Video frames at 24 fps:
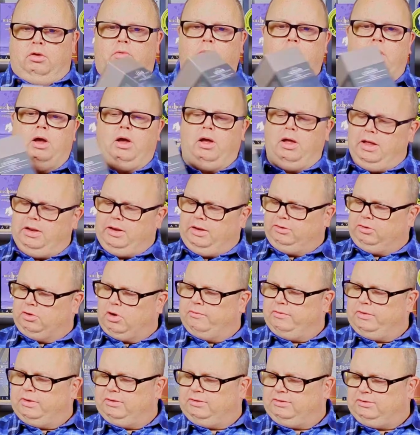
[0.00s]
well, let's
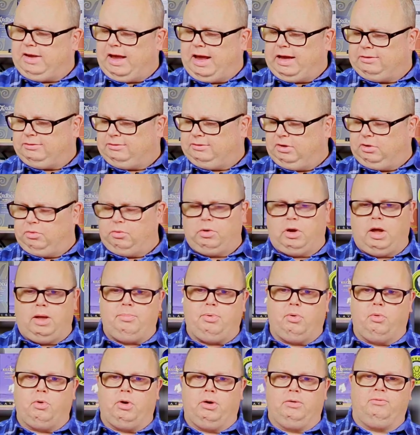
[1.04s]
go over the stats here while I
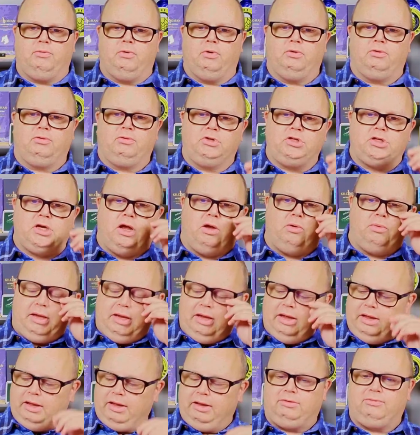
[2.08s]
pour it first, shall
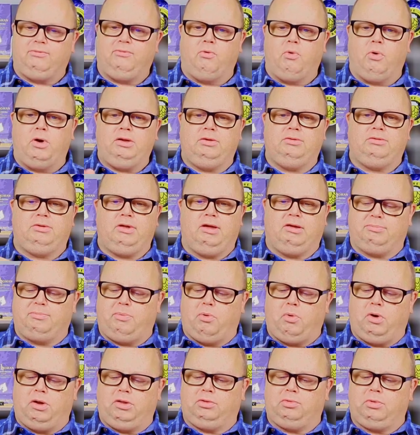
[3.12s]
we? It's
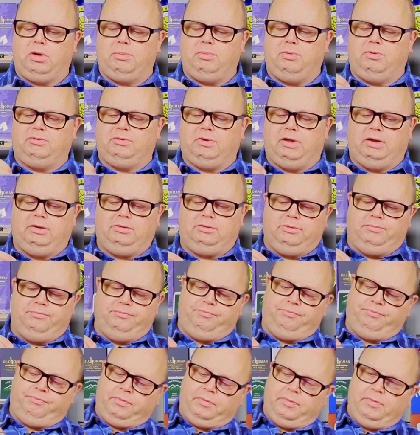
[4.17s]
46.3%,
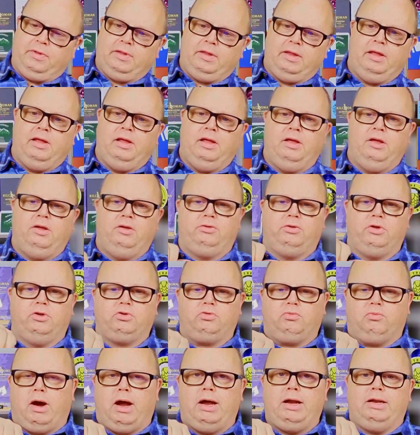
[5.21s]
so
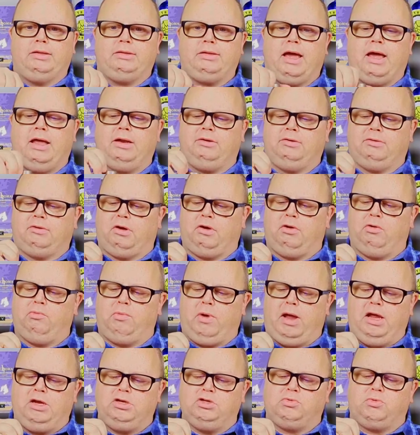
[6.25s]
it's right at that
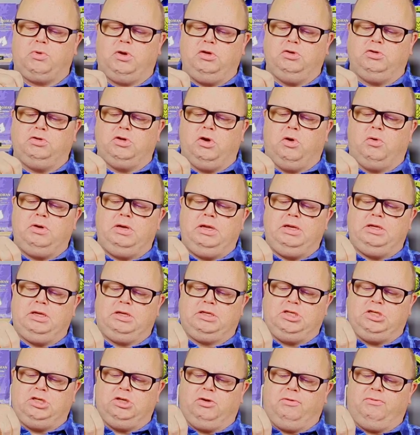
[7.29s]
range where you don't need to
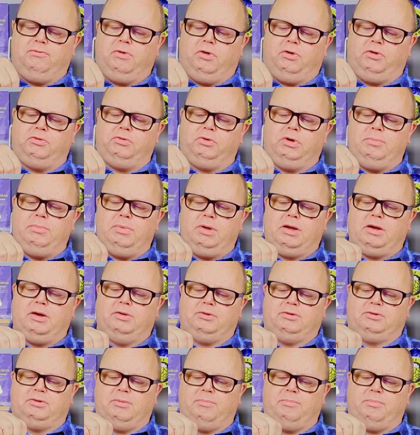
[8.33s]
chill filter it
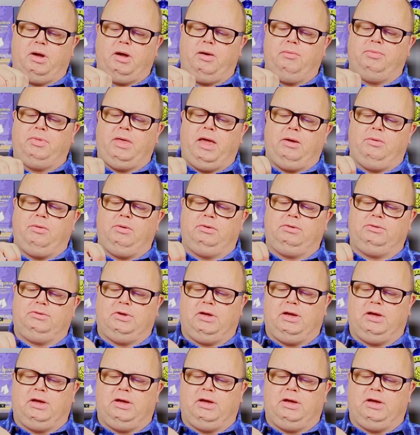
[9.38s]
because it's above that